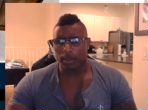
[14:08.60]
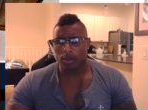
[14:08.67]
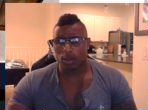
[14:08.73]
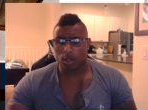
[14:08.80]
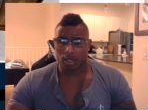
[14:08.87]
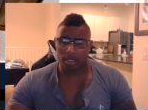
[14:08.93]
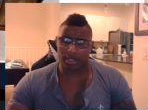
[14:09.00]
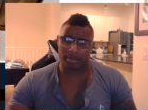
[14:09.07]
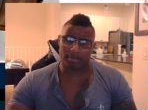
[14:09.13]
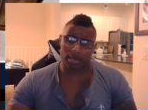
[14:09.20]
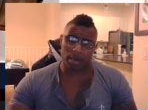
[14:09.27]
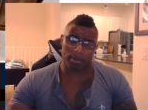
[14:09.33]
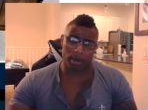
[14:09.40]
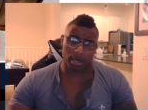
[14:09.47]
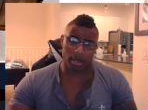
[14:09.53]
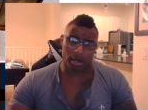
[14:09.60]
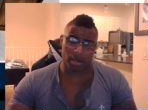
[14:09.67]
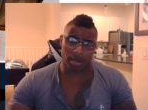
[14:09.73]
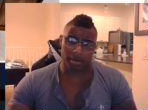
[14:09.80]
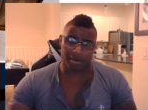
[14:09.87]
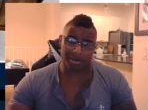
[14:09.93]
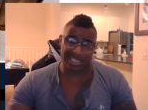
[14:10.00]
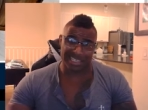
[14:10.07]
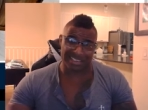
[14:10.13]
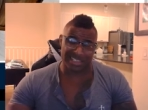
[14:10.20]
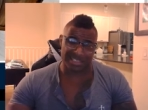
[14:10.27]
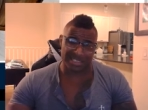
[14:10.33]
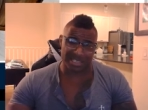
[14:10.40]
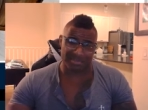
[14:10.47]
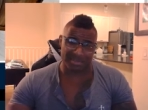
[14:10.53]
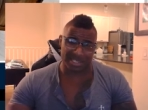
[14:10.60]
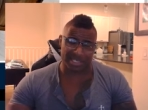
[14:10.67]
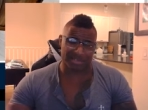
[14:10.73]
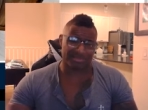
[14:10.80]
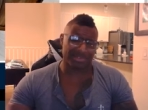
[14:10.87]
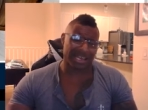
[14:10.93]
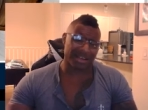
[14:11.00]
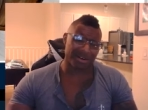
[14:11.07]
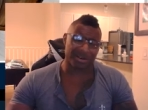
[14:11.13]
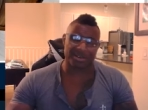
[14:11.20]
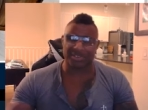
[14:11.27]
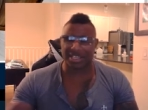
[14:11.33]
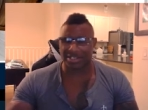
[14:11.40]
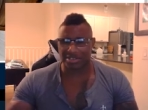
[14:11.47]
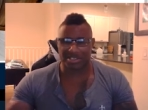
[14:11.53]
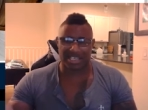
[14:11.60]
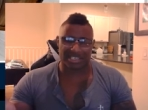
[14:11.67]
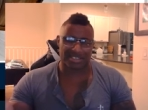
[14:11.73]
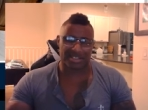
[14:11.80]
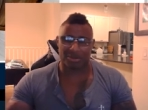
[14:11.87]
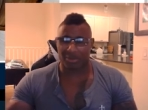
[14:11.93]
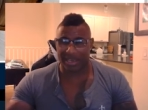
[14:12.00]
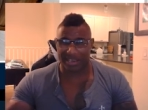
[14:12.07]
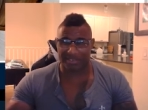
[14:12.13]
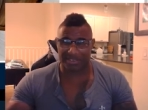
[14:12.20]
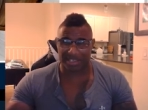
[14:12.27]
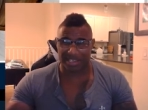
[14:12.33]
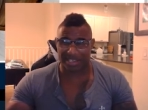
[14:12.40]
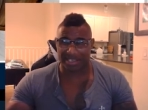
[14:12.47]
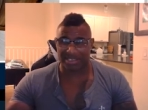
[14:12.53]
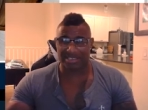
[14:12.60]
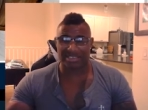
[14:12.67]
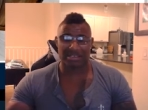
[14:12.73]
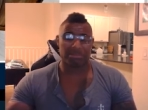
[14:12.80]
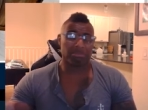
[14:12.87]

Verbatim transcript: or a bar underneath the TV. I don't know if that just gets in the way of things.